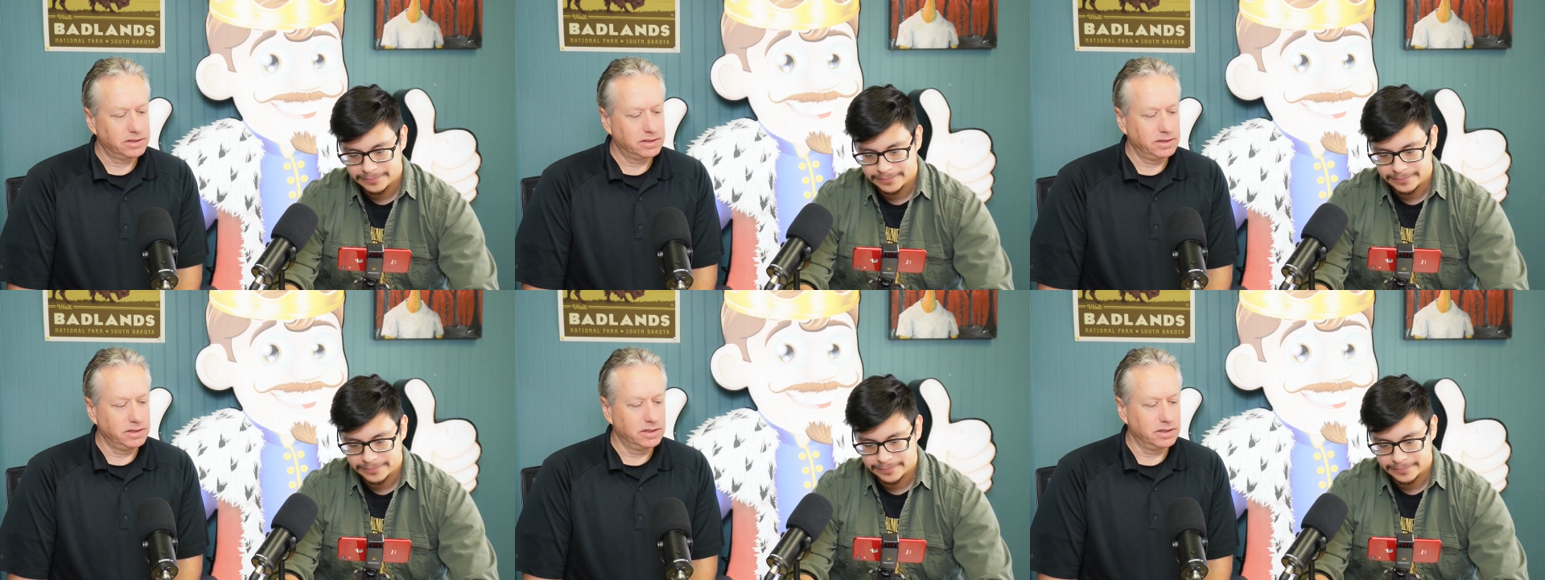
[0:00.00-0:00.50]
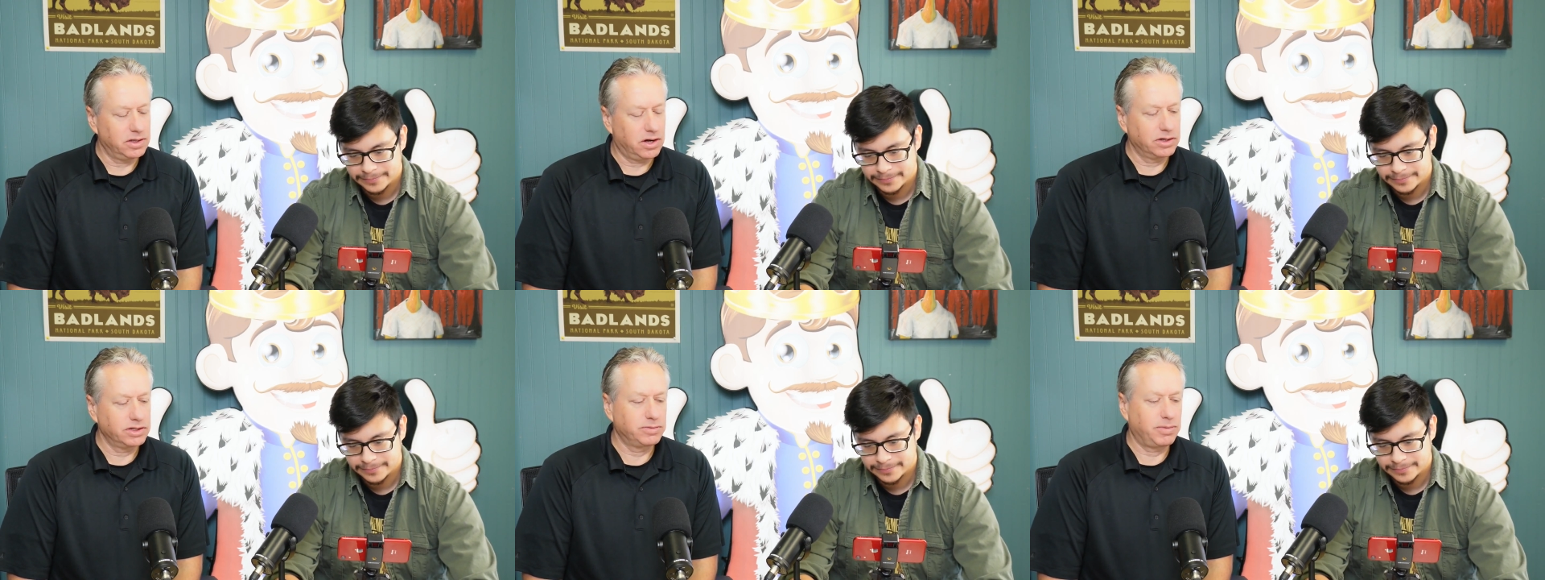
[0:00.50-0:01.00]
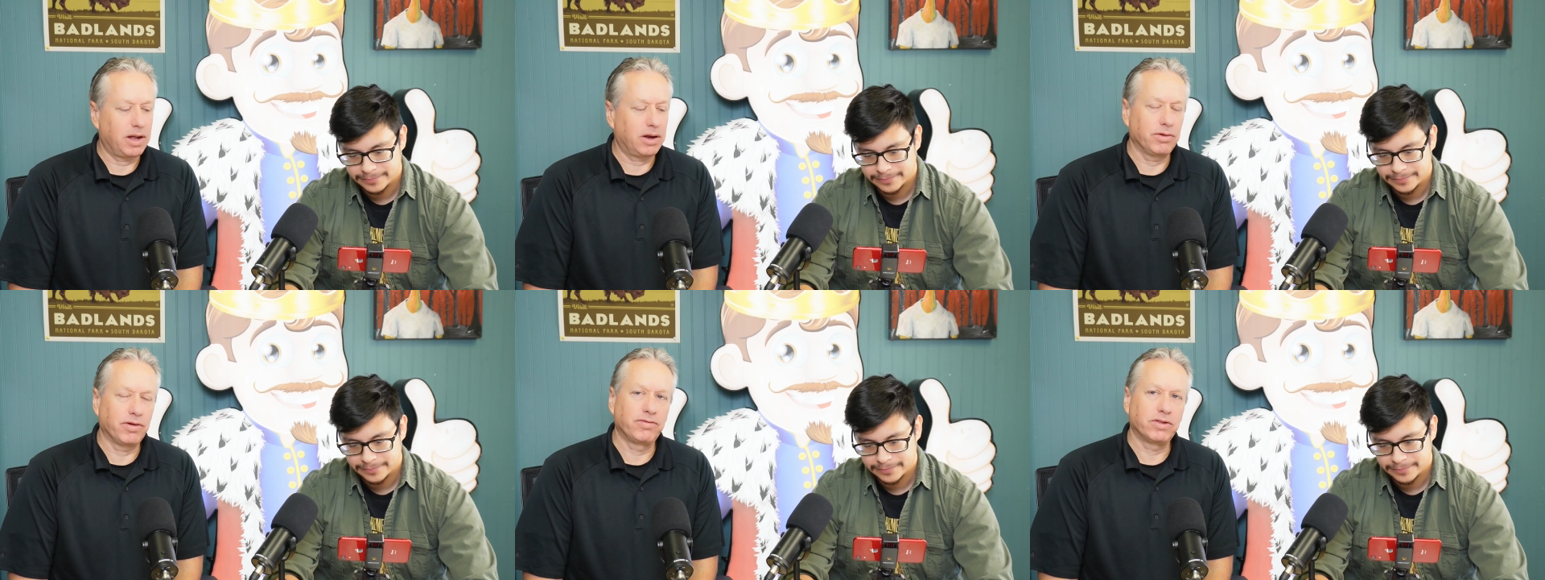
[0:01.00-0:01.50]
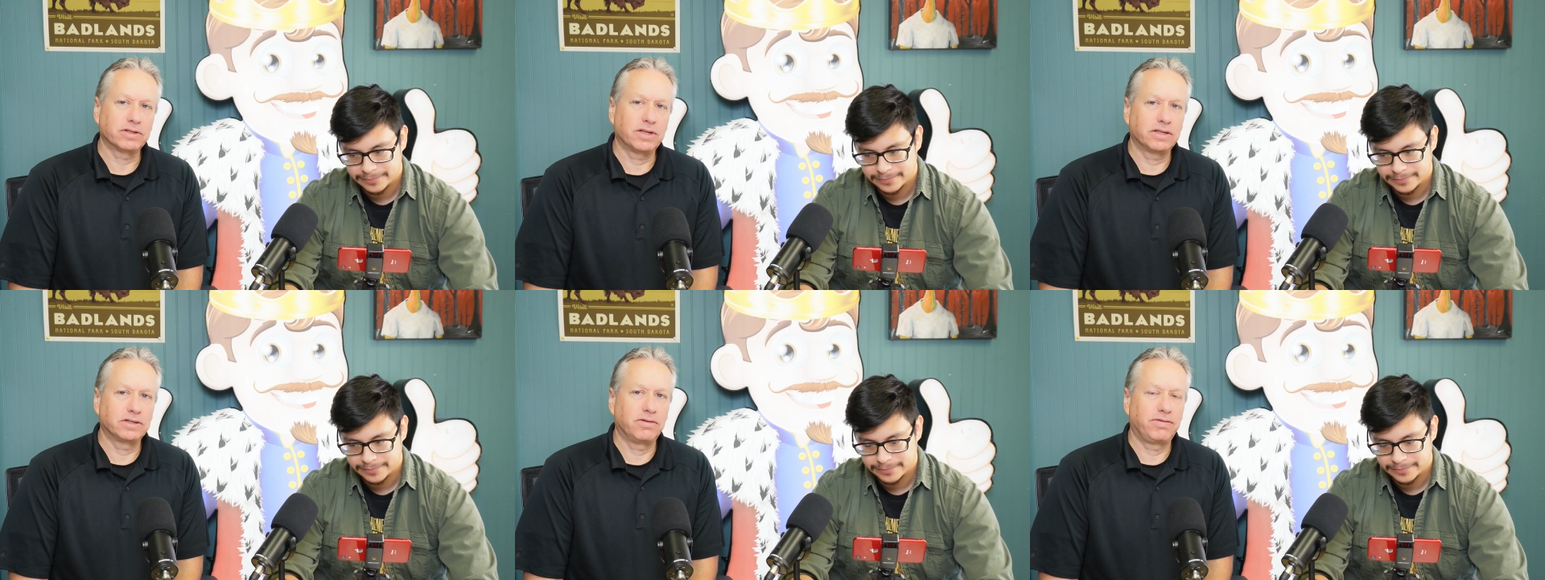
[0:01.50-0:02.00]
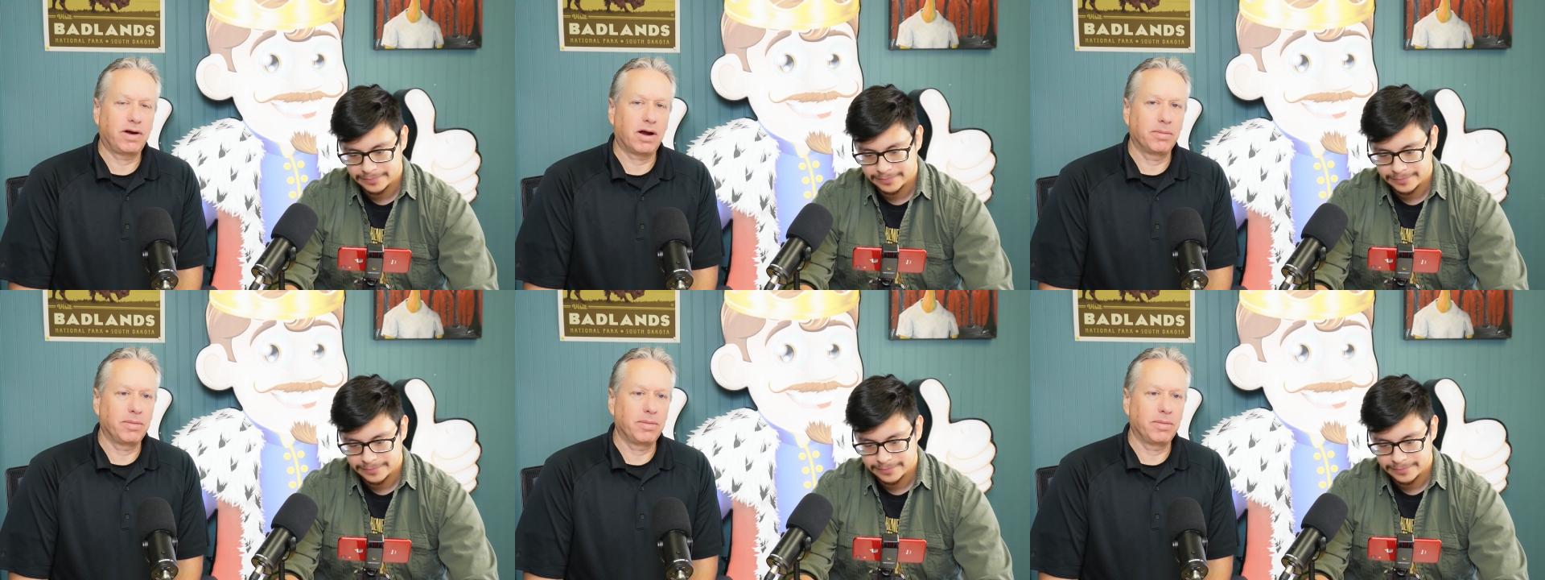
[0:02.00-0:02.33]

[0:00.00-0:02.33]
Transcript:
Speaker 1: is the largest model we've looked at so far,